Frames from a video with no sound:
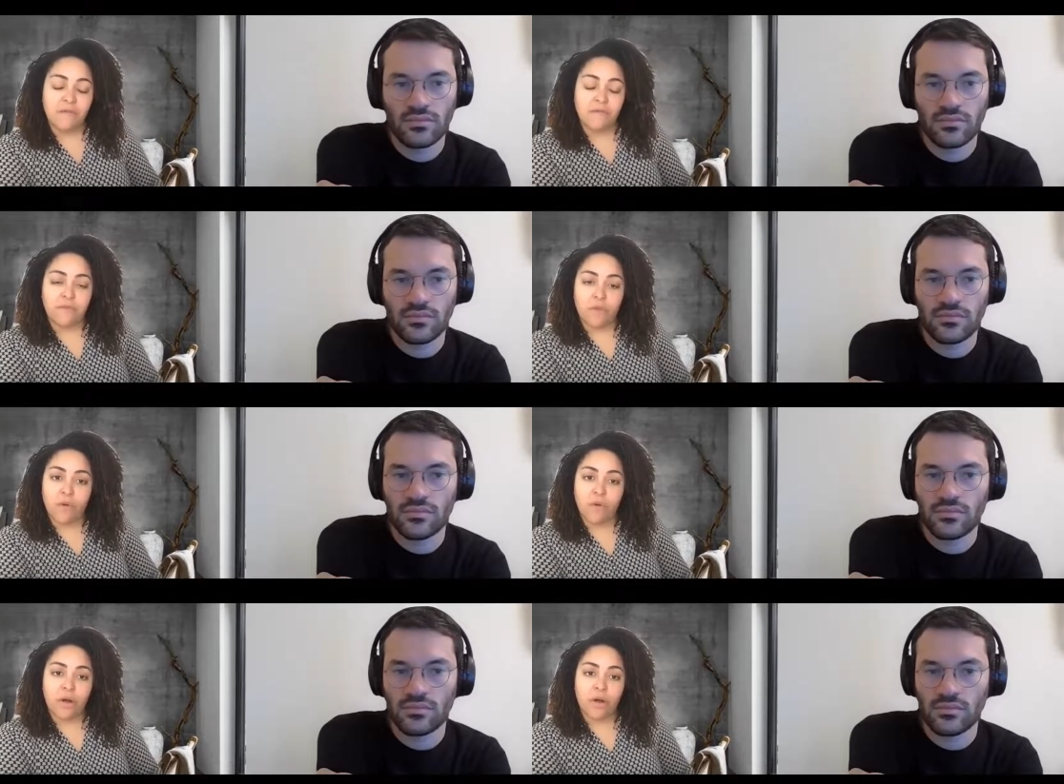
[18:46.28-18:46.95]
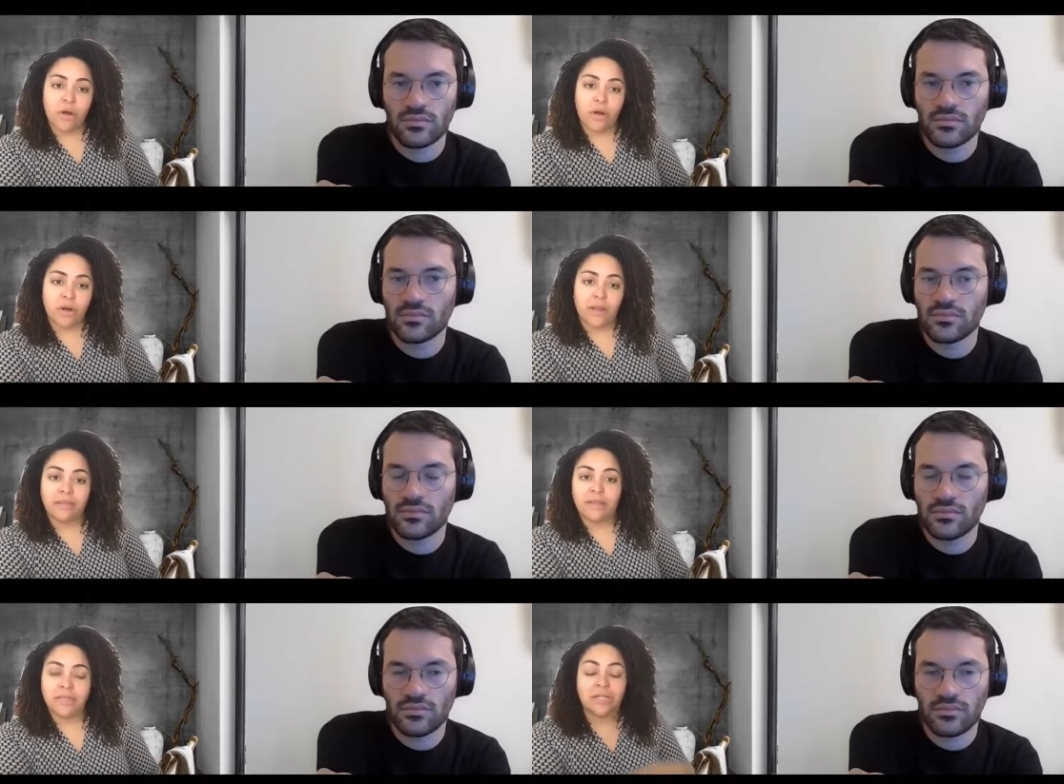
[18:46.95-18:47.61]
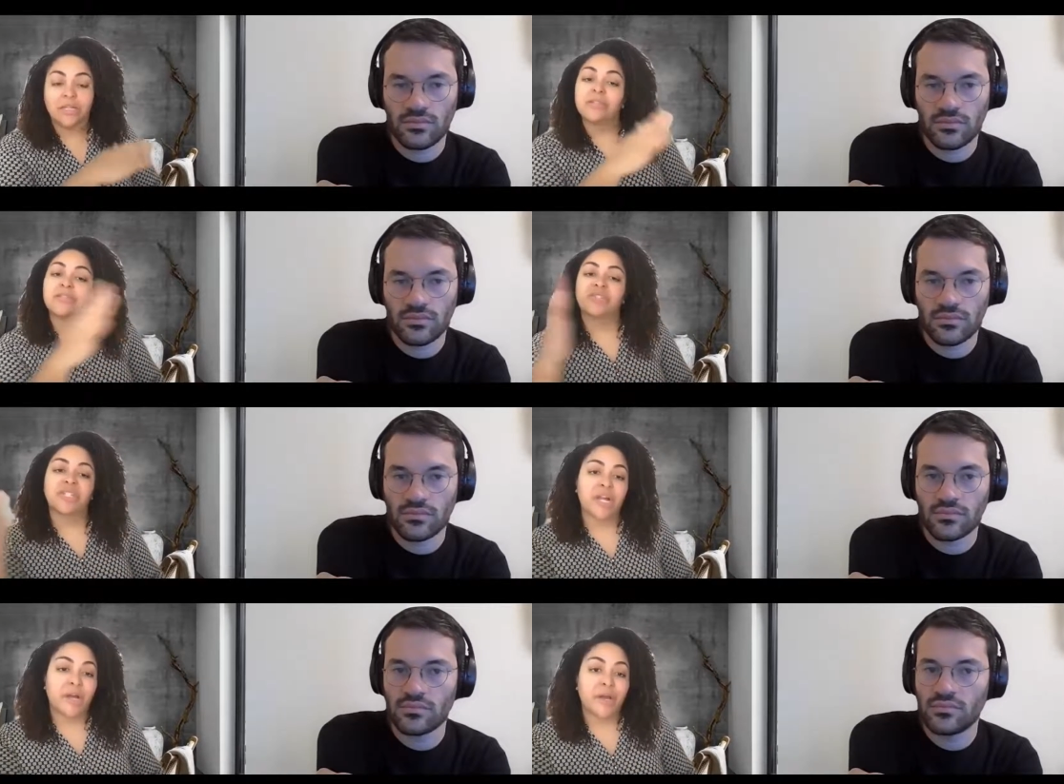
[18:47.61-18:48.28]
Speaker 1: for, and it's a
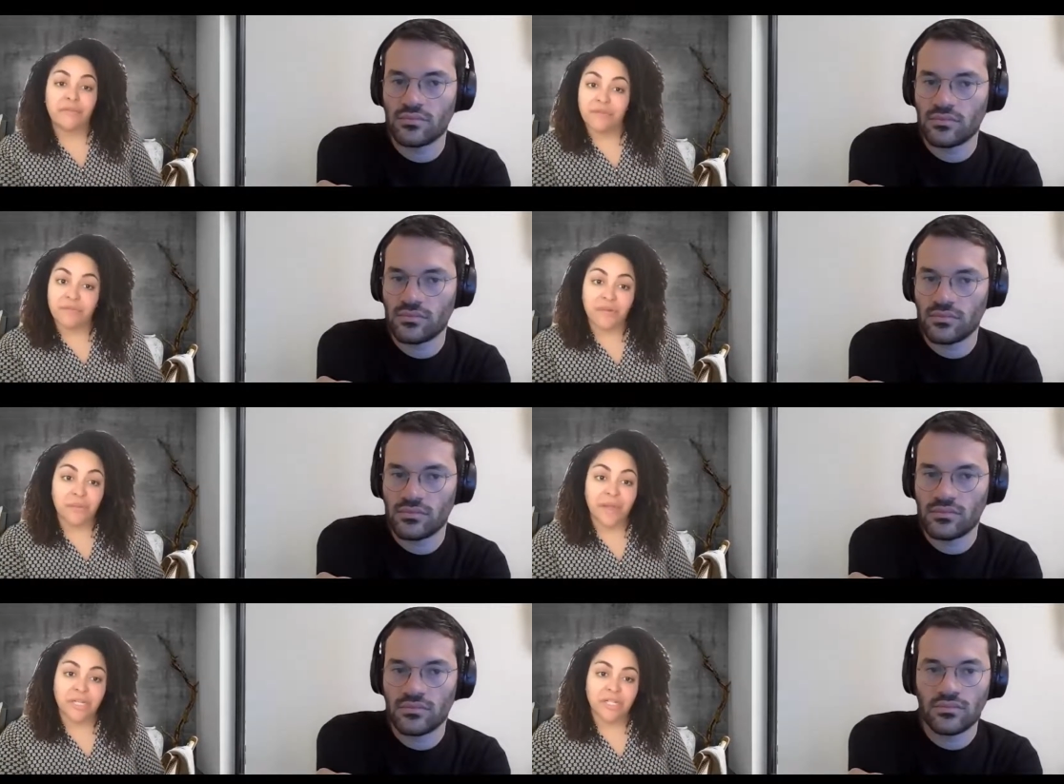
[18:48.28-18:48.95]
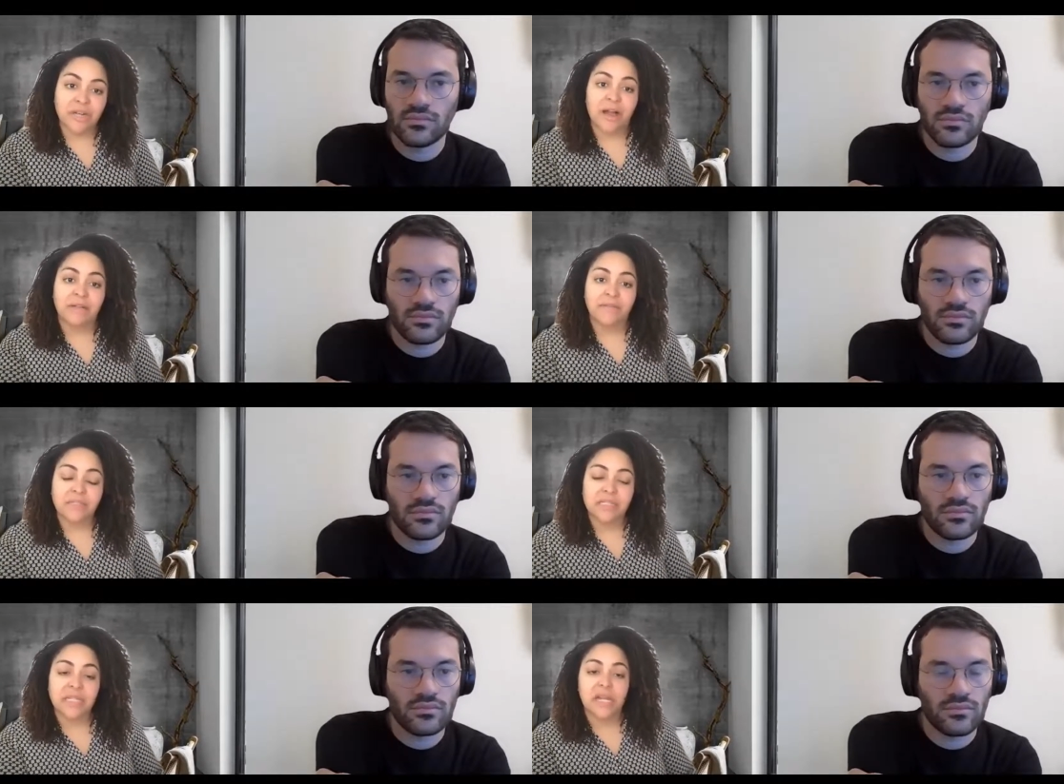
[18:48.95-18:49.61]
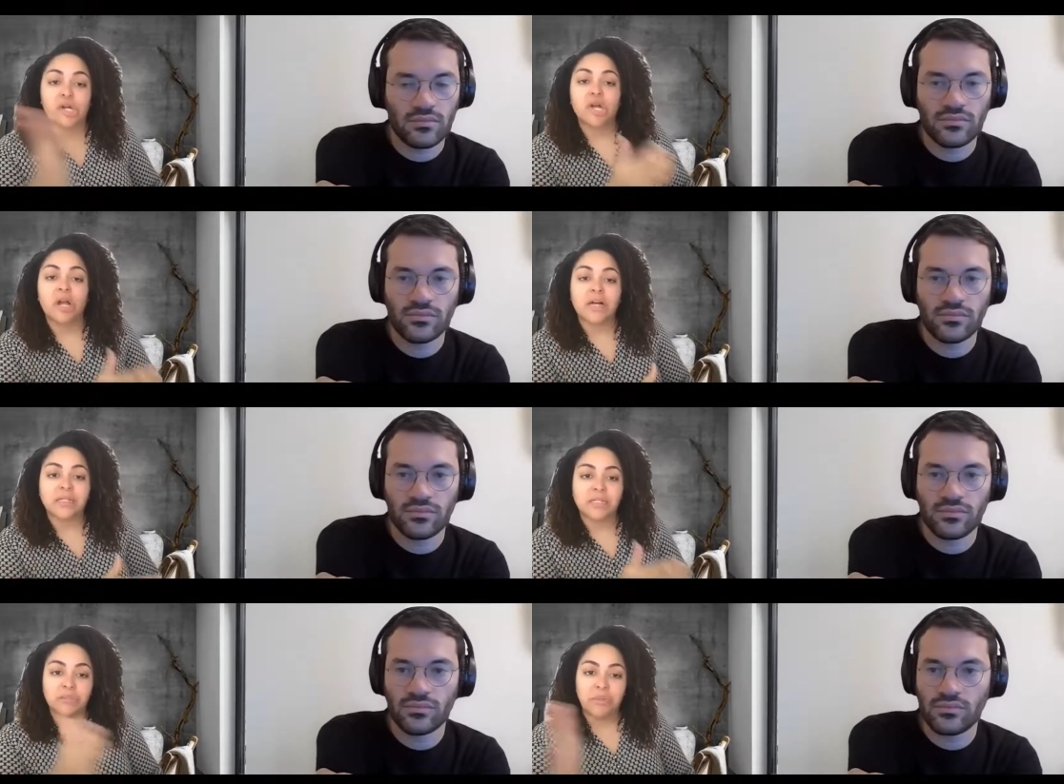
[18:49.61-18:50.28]
sharing of information, obviously,
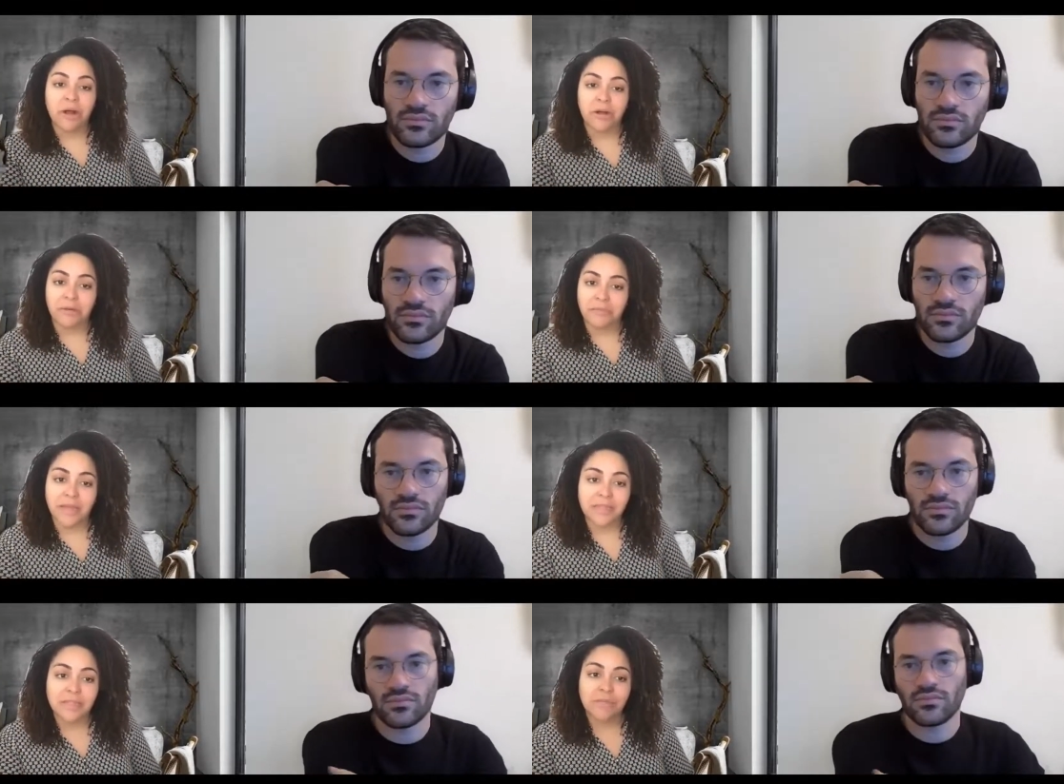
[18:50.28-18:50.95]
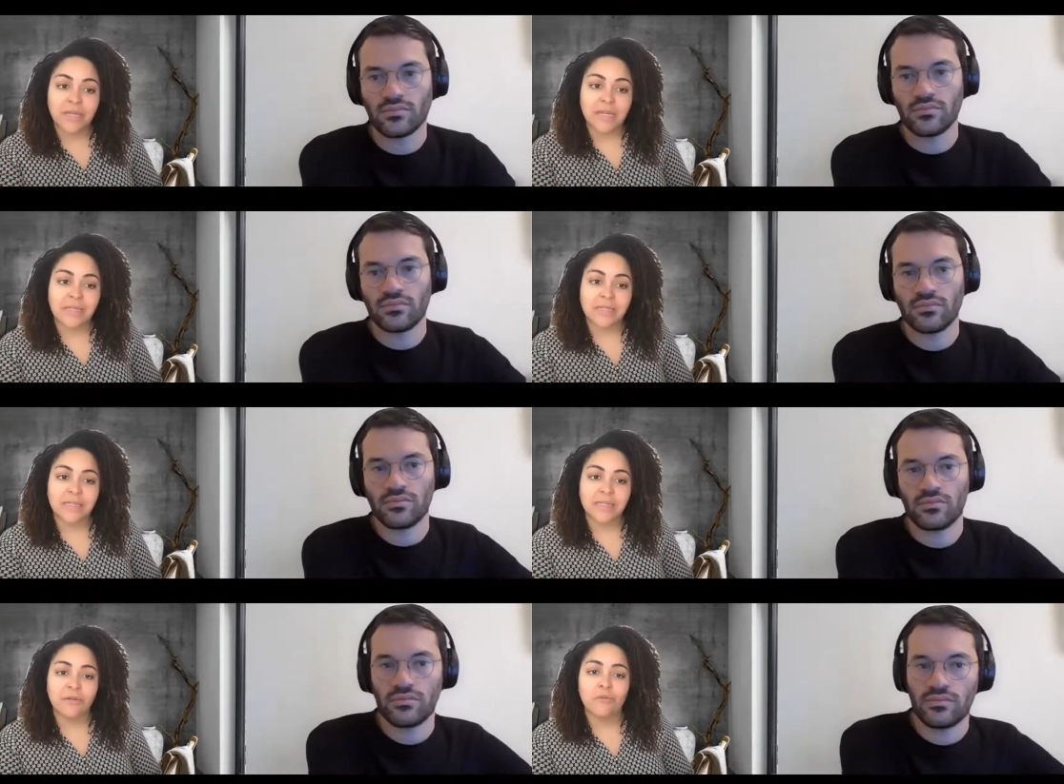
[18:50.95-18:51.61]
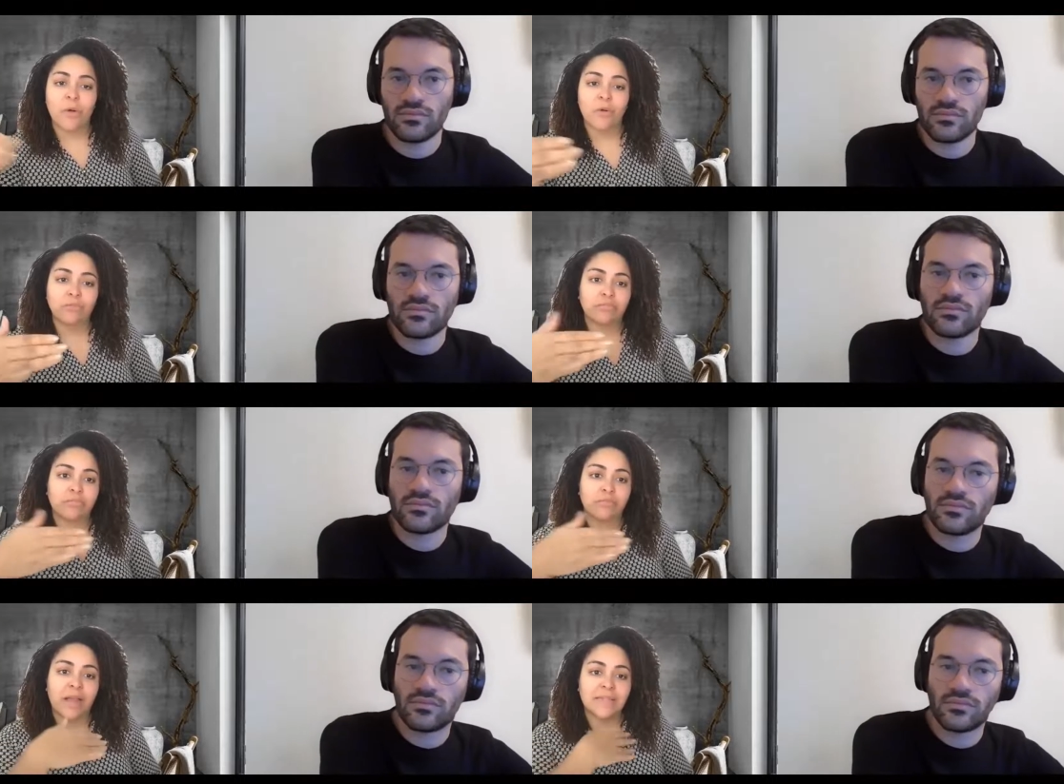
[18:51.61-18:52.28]
across departments, because you won't,
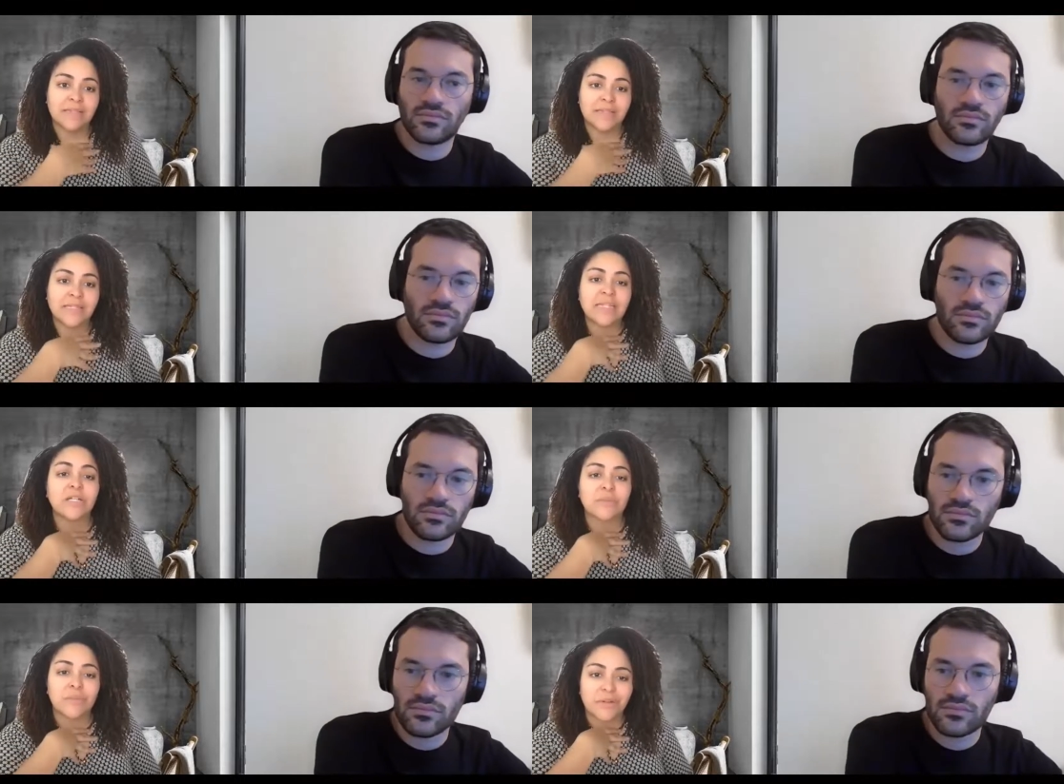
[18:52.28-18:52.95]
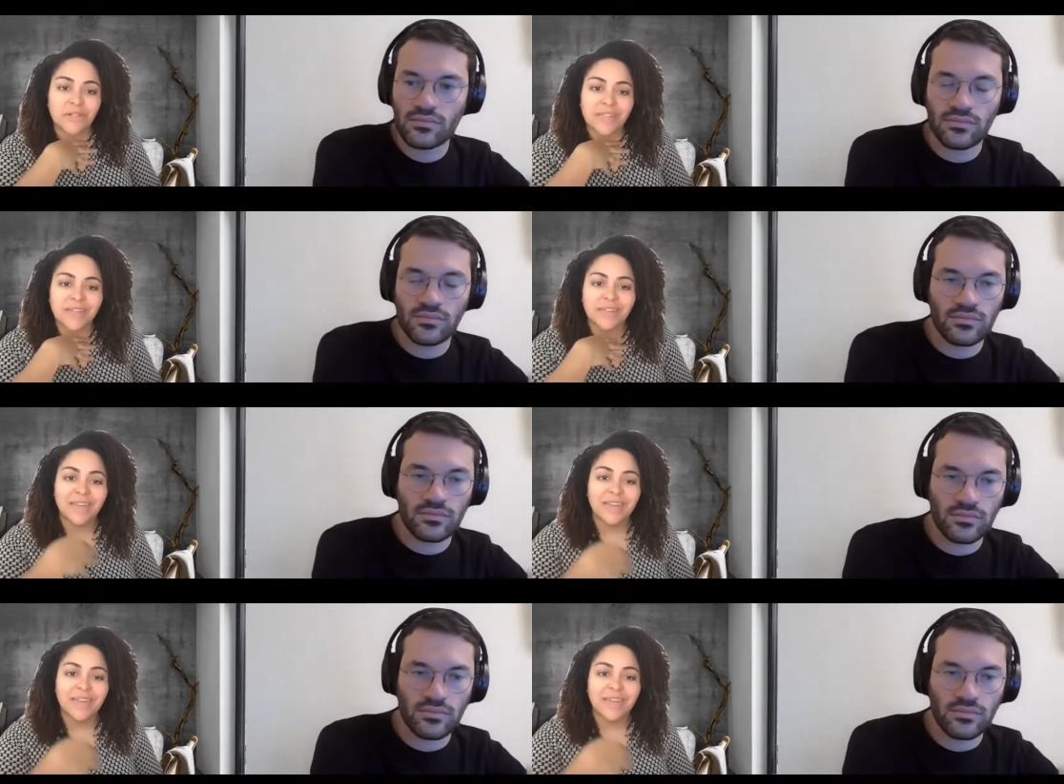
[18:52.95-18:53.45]
as a salesperson, get